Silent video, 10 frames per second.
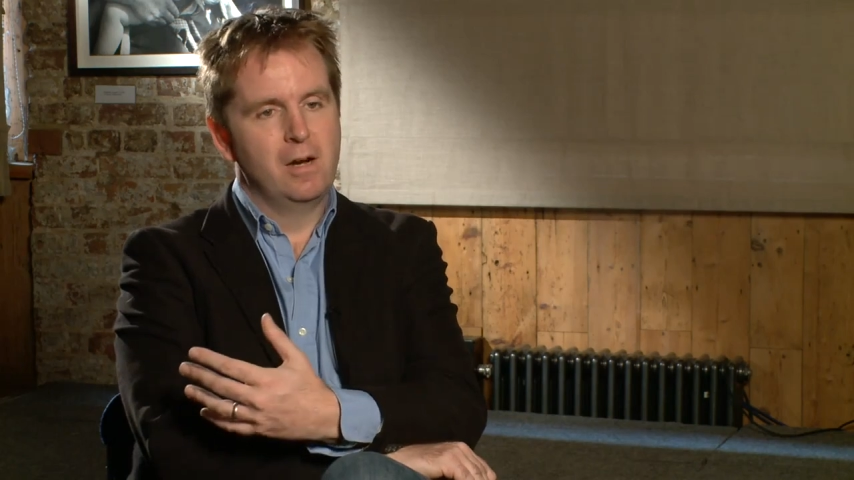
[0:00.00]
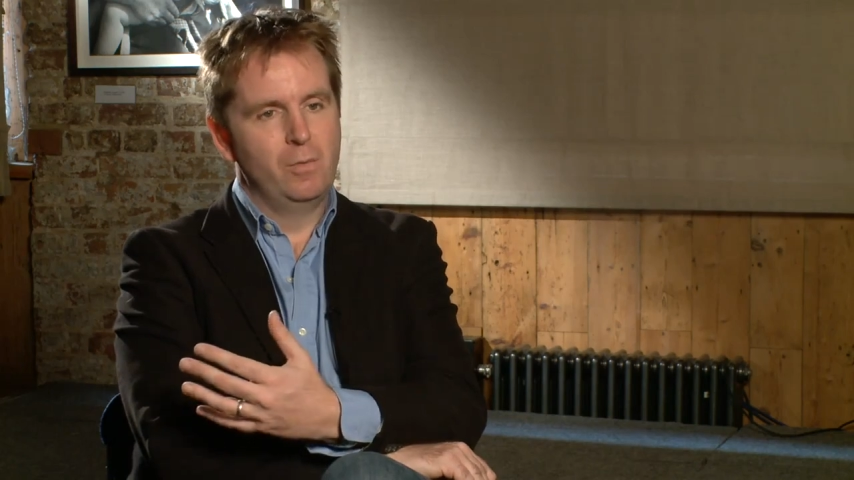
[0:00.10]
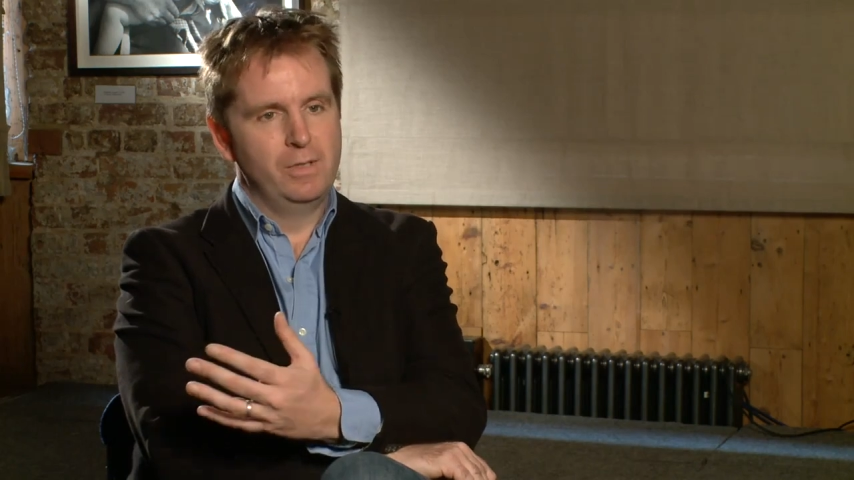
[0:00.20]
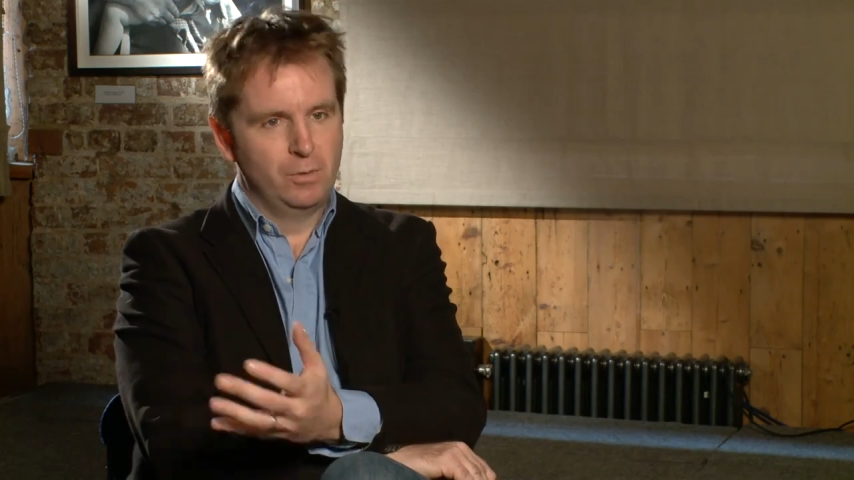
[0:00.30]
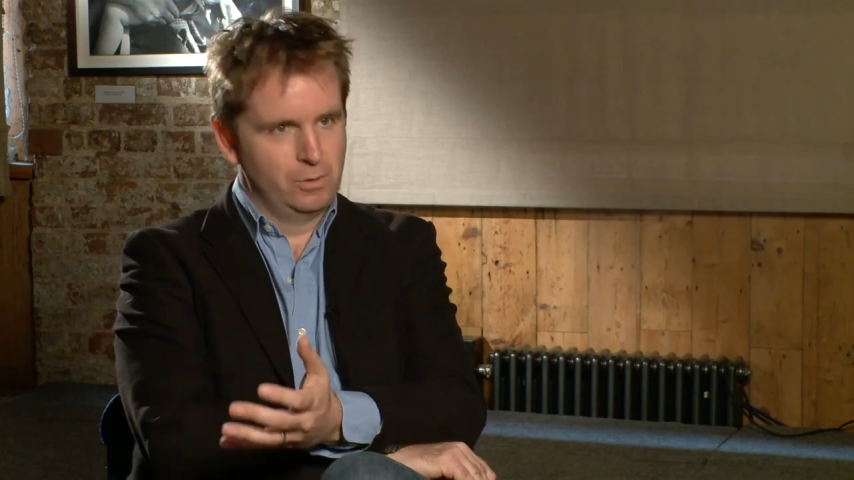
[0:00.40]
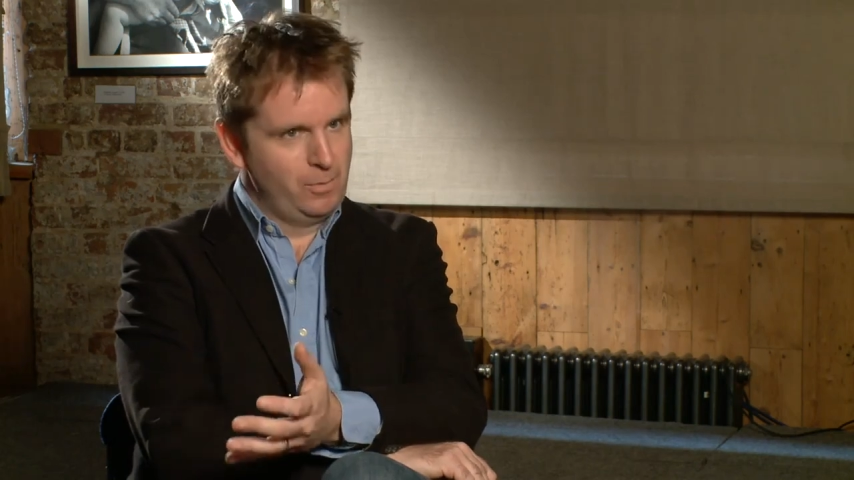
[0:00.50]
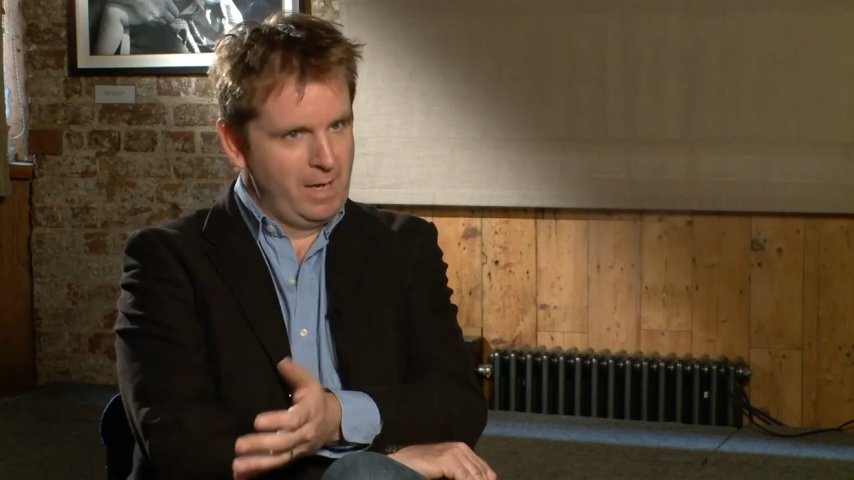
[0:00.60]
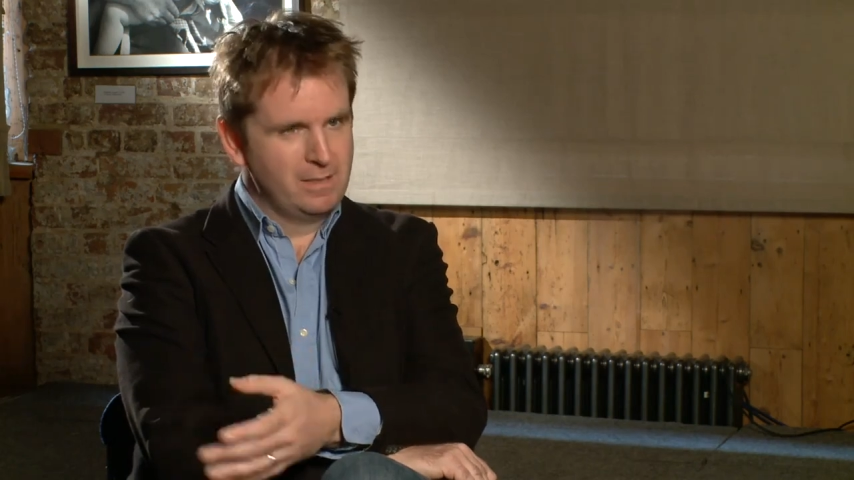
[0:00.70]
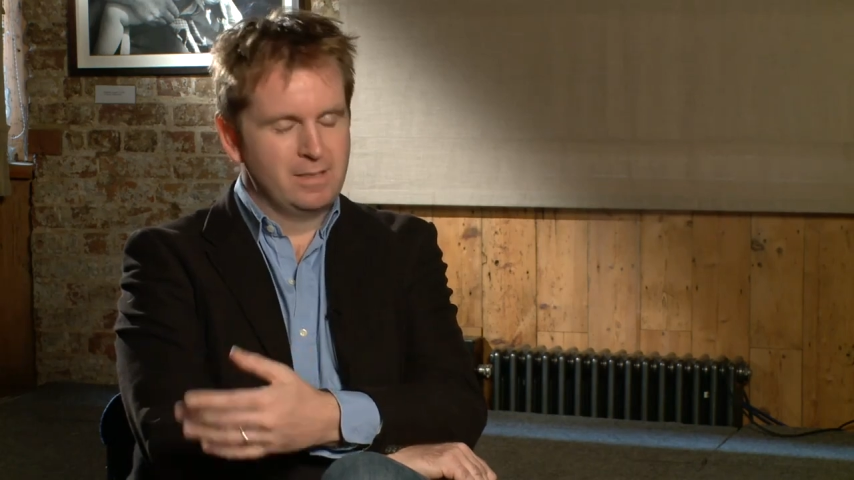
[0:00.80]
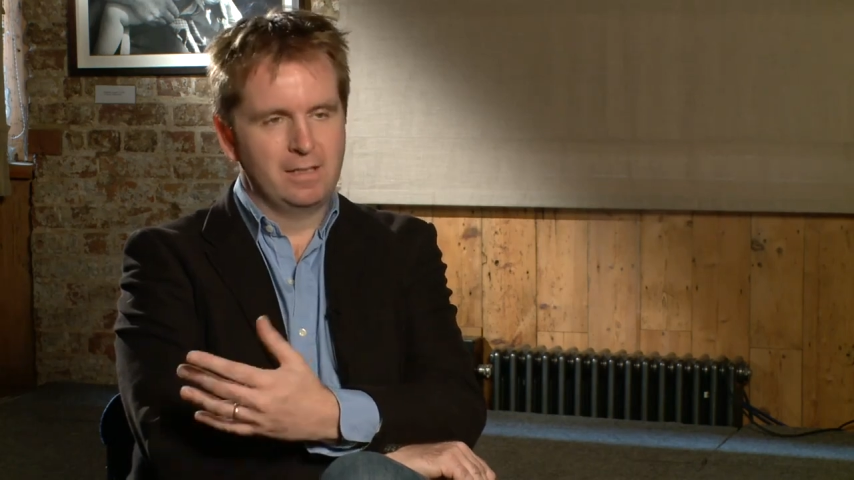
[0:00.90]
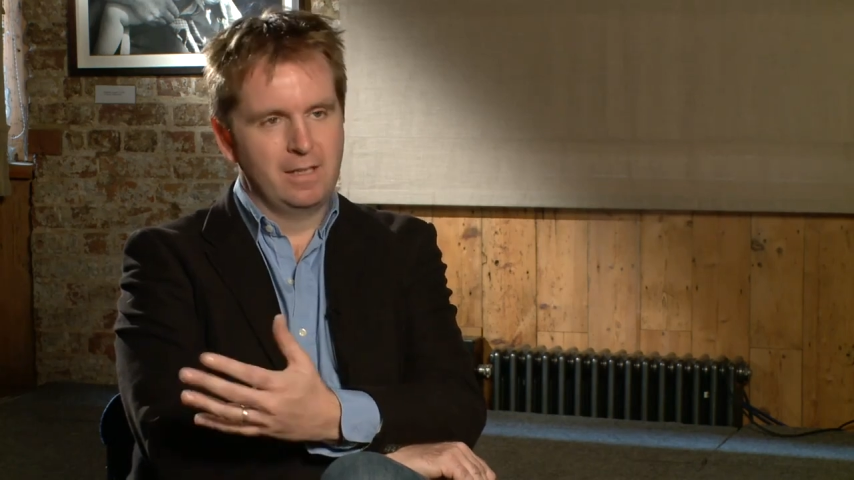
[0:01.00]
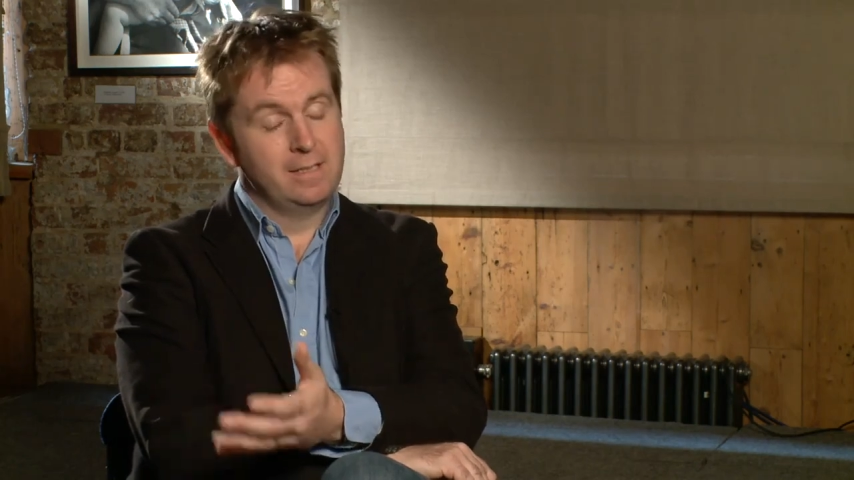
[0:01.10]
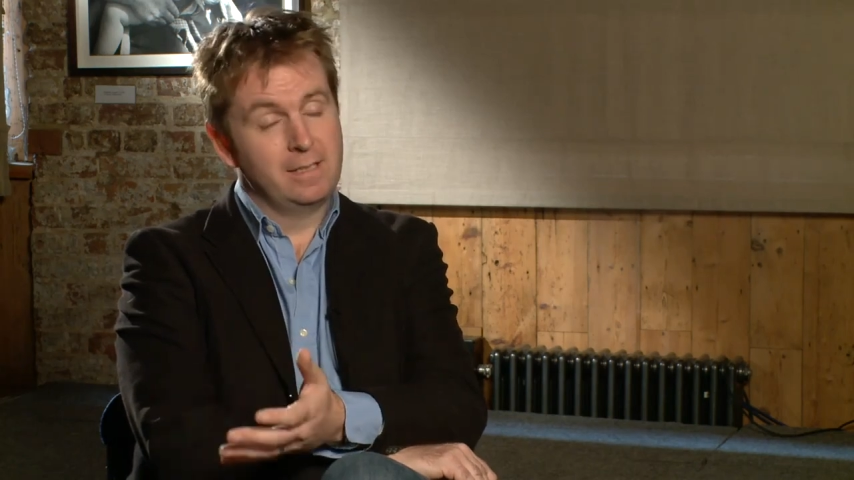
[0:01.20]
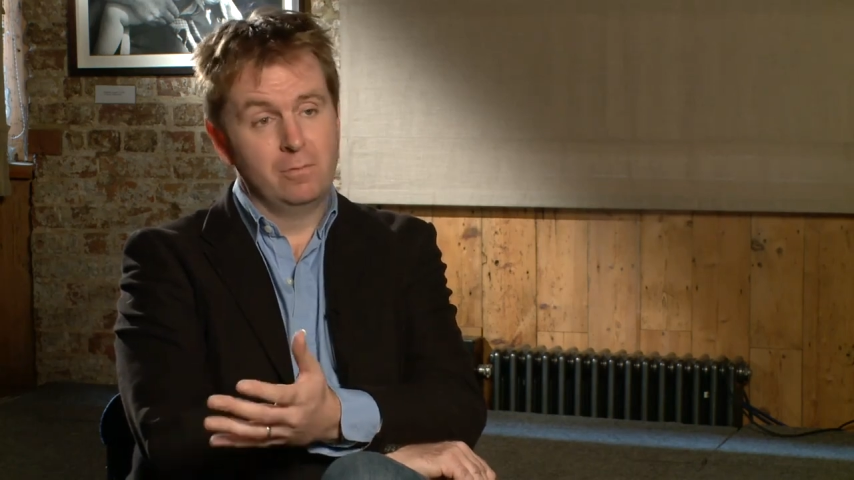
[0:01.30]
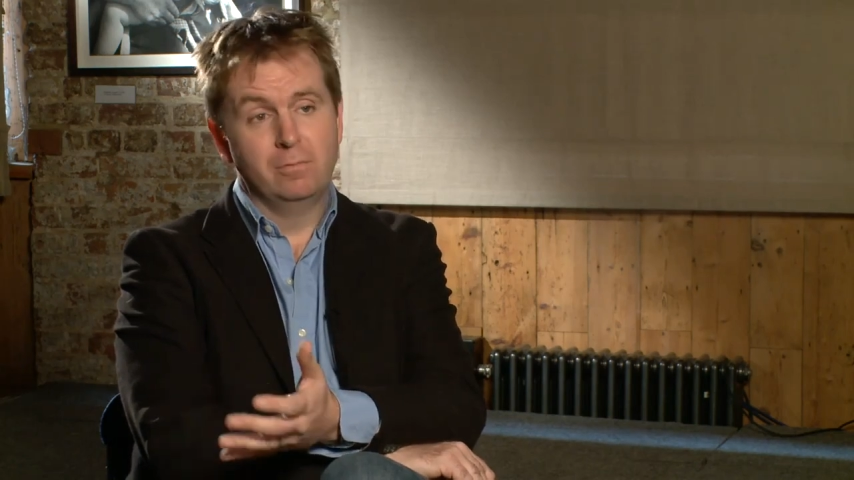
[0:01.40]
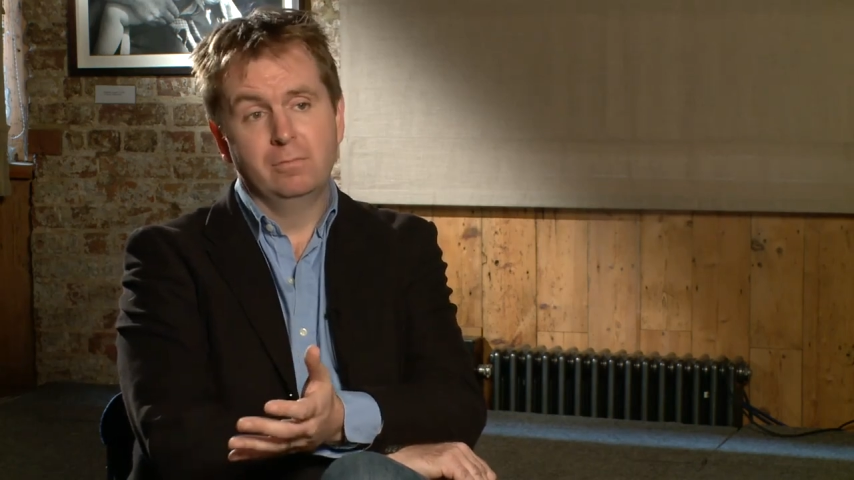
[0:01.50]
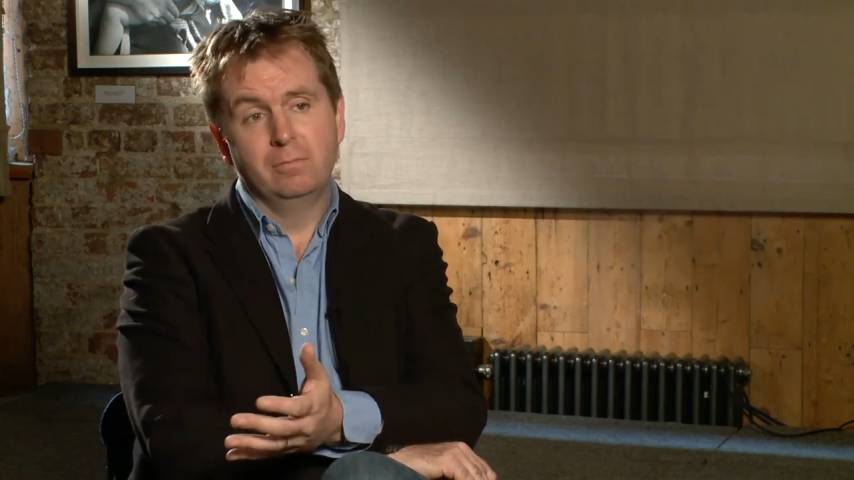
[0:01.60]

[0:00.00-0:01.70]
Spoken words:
We talked about it, and I said,